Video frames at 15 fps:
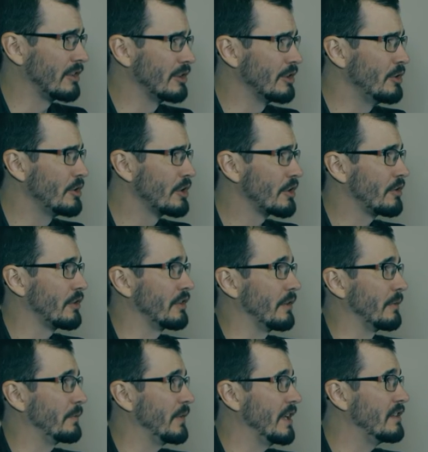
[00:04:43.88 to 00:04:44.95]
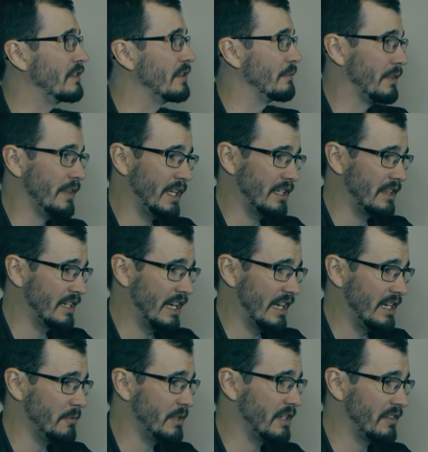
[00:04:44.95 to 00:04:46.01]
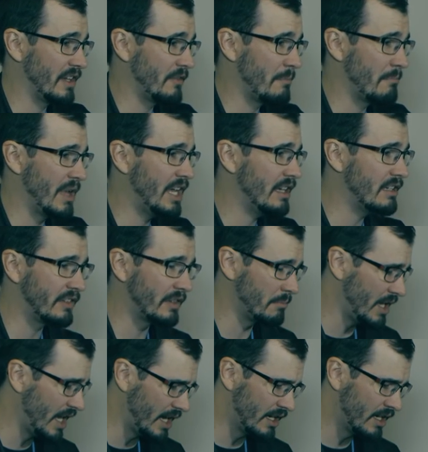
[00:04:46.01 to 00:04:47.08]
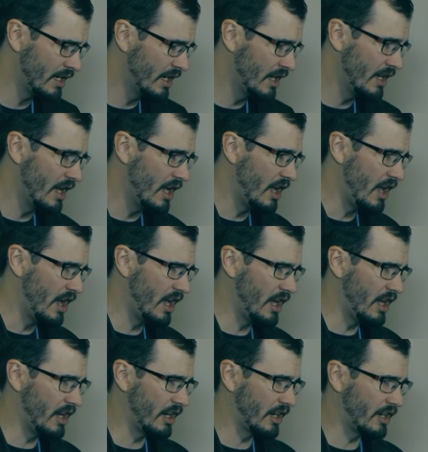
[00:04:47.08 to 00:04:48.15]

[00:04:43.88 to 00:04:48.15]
ludicrous, offensive thing that anyone has ever made. It's about a